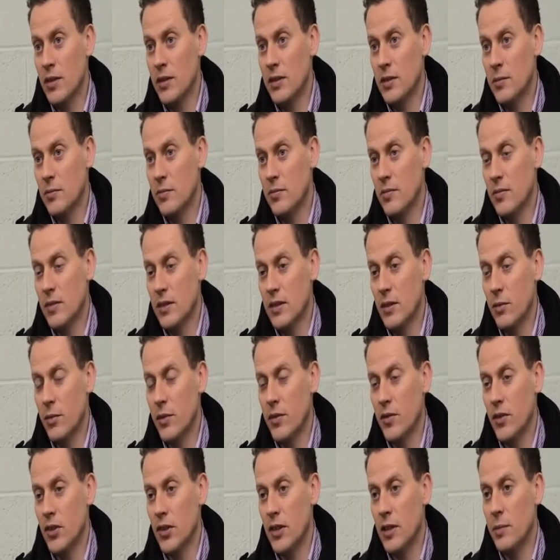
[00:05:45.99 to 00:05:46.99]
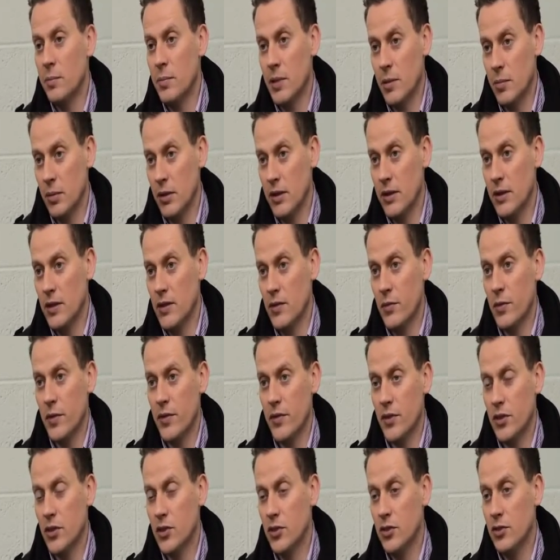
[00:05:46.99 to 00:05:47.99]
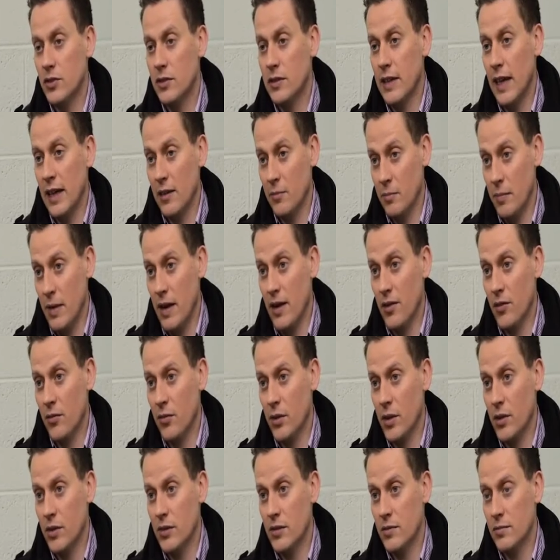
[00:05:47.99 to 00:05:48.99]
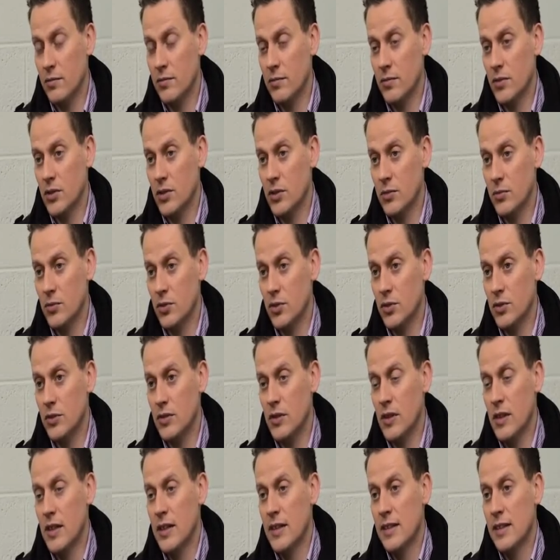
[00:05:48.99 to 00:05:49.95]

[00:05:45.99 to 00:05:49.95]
Um, so we've got Olympic players, we've got a good talent pathway, some, some good